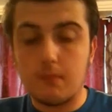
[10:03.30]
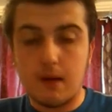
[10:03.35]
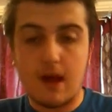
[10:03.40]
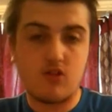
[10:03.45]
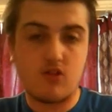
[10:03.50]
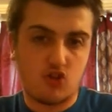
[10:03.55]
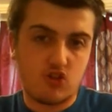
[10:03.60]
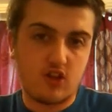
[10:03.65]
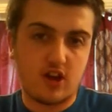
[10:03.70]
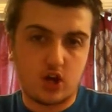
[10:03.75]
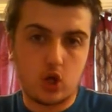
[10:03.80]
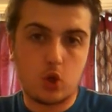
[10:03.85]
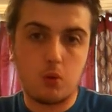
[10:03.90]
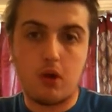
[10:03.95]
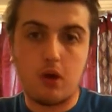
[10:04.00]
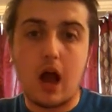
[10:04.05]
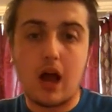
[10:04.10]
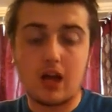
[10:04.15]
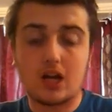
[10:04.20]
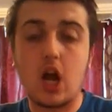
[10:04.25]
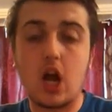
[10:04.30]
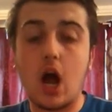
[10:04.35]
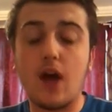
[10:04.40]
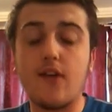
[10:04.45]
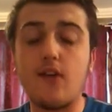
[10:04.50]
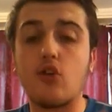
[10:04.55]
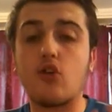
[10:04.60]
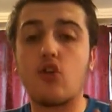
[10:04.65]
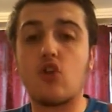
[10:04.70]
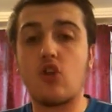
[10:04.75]
heterosexual. I
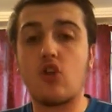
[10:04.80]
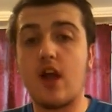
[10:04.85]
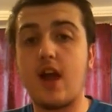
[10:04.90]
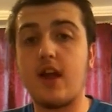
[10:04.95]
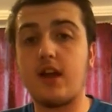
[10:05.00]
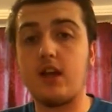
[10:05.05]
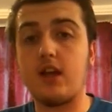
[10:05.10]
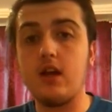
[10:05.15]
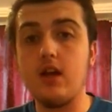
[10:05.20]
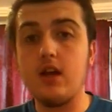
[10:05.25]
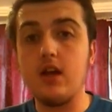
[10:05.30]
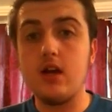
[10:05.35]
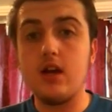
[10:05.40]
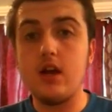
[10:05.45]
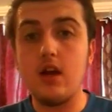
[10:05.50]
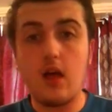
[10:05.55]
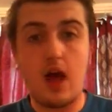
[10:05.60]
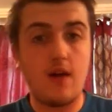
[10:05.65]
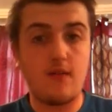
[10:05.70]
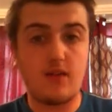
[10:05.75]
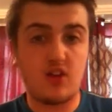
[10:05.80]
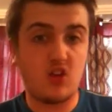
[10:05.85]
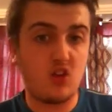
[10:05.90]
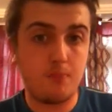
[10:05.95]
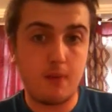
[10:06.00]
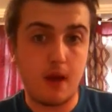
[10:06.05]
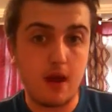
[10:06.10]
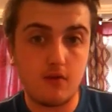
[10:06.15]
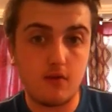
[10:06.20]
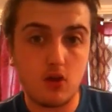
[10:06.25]
cannot say I've
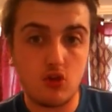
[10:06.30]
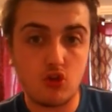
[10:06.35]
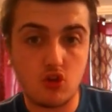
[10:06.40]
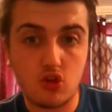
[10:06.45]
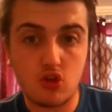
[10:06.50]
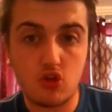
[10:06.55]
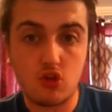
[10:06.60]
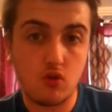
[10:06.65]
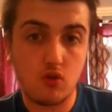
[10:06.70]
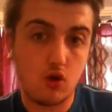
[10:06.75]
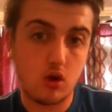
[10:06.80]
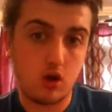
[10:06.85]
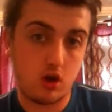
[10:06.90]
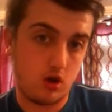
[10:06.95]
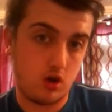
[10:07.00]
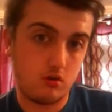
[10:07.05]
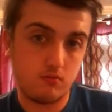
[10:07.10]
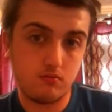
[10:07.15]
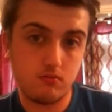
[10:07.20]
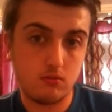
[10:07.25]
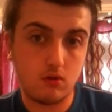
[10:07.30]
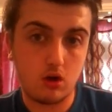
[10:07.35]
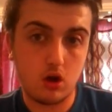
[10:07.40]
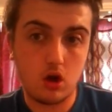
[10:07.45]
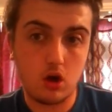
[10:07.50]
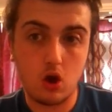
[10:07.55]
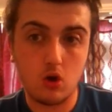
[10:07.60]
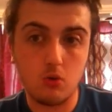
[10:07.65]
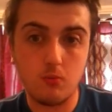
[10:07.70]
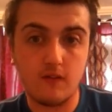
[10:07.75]
experienced
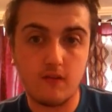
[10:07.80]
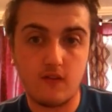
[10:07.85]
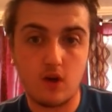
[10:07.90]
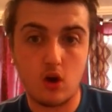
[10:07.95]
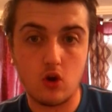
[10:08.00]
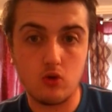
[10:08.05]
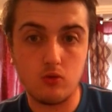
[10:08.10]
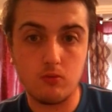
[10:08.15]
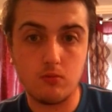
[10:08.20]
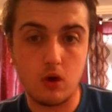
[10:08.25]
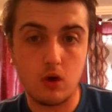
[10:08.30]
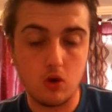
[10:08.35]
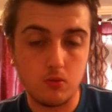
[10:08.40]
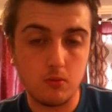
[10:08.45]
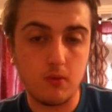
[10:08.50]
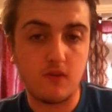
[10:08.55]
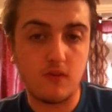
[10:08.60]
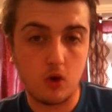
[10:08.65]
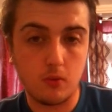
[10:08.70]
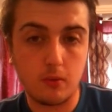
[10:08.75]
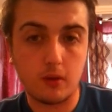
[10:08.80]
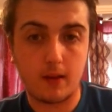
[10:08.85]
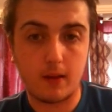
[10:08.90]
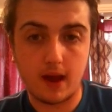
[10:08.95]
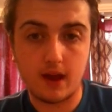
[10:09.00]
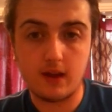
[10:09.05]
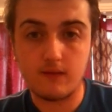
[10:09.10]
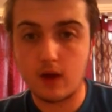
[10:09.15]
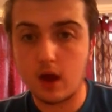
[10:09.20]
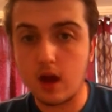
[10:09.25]
homophobic
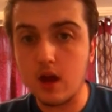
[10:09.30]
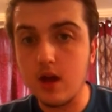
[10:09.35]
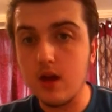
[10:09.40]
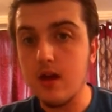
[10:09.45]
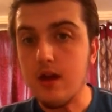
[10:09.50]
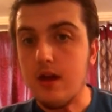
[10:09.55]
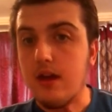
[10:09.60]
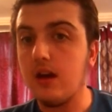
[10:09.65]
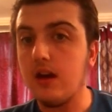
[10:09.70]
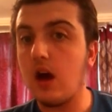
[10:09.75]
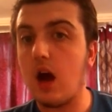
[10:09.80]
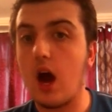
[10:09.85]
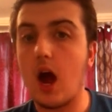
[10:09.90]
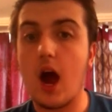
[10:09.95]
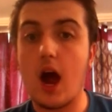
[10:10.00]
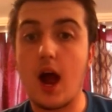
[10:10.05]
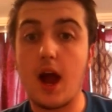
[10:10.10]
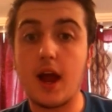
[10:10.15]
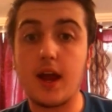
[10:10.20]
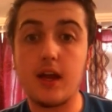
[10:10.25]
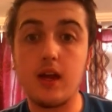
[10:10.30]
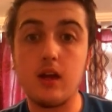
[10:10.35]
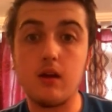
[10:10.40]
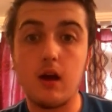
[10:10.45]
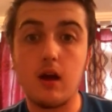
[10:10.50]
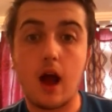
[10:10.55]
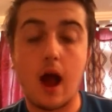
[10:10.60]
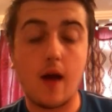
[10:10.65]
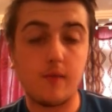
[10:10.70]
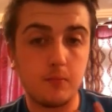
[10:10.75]
behaviour. I
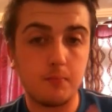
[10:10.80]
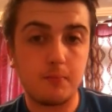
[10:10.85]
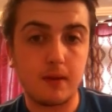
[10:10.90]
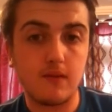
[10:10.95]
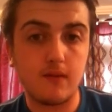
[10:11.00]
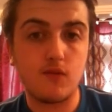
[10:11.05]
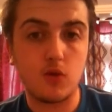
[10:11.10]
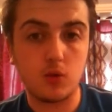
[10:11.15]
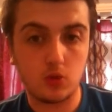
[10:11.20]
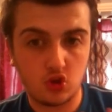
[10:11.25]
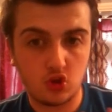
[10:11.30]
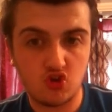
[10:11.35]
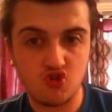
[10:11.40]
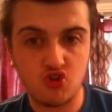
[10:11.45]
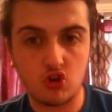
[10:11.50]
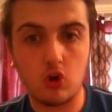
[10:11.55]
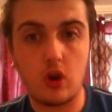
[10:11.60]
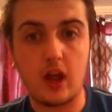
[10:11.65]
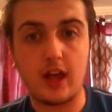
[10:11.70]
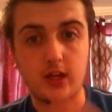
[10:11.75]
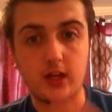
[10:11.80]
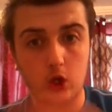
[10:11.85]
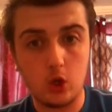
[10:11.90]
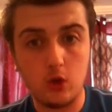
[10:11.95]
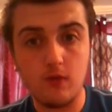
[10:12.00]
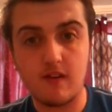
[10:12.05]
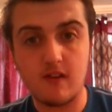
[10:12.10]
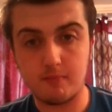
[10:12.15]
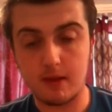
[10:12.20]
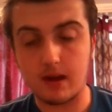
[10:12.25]
haven't been through a struggle like
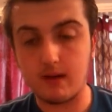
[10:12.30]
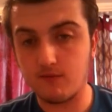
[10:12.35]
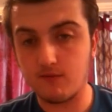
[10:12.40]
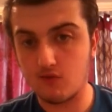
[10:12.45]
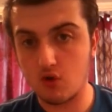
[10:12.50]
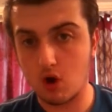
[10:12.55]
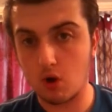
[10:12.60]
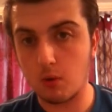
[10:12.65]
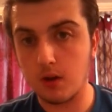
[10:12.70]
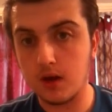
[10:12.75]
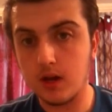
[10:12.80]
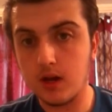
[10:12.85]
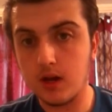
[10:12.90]
you've been through.